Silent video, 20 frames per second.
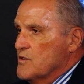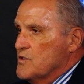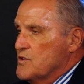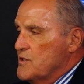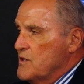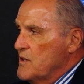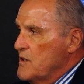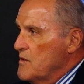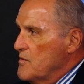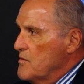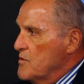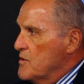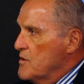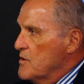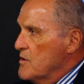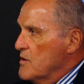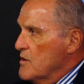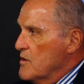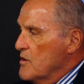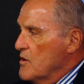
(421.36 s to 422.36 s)

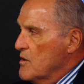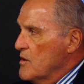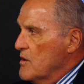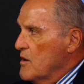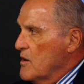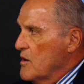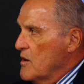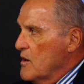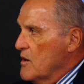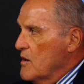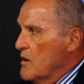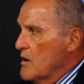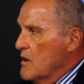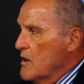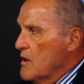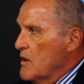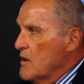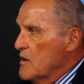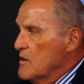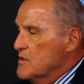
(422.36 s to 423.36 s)
achieved
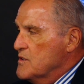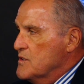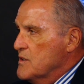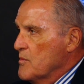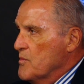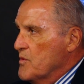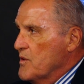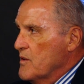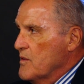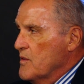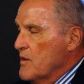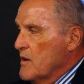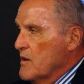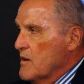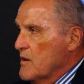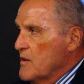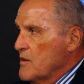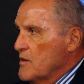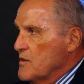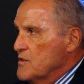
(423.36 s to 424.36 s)
in something
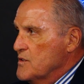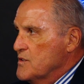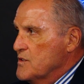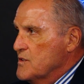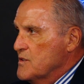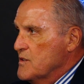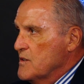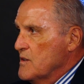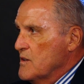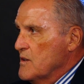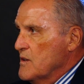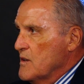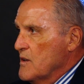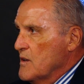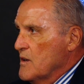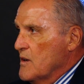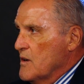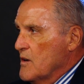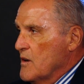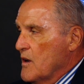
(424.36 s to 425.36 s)
that is
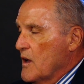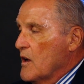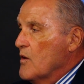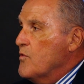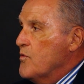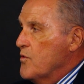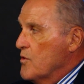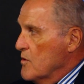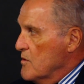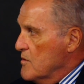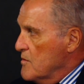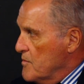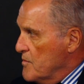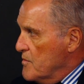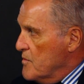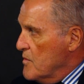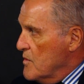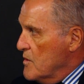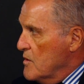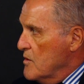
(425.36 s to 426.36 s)
helpful
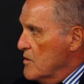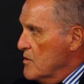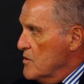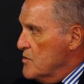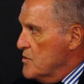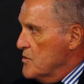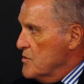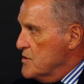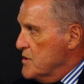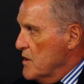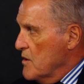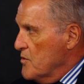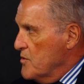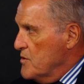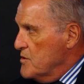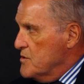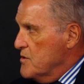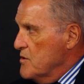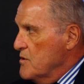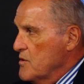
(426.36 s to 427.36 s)
to
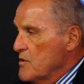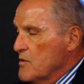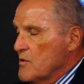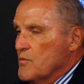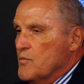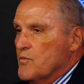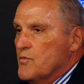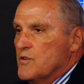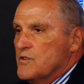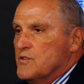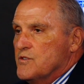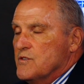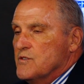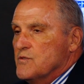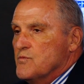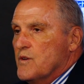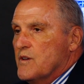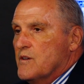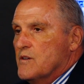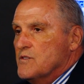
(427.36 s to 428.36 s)
Southeastern Europe, which
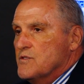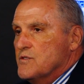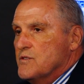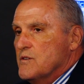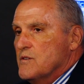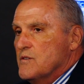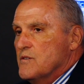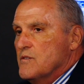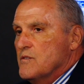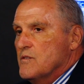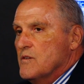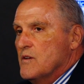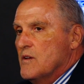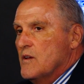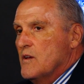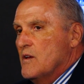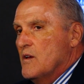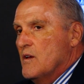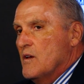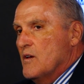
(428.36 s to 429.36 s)
is we consider
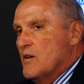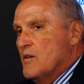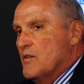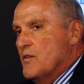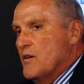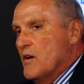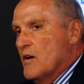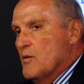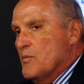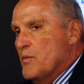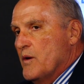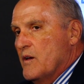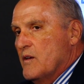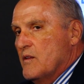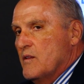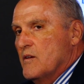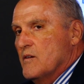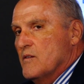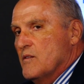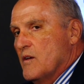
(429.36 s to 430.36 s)
the
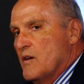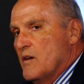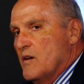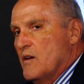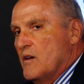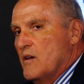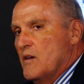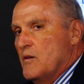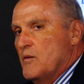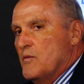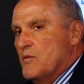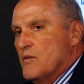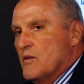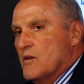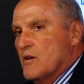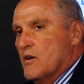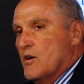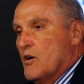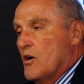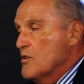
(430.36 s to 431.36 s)
Albanian a
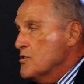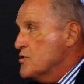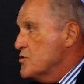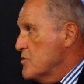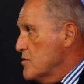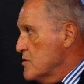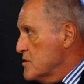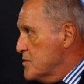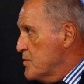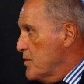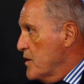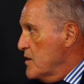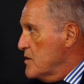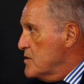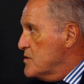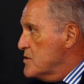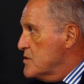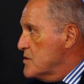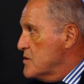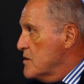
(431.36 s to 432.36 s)
cultural
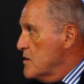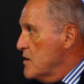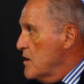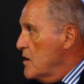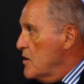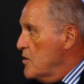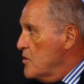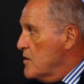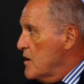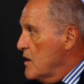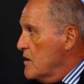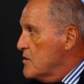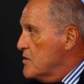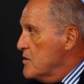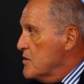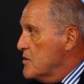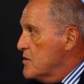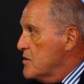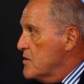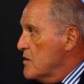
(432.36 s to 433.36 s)
space, a united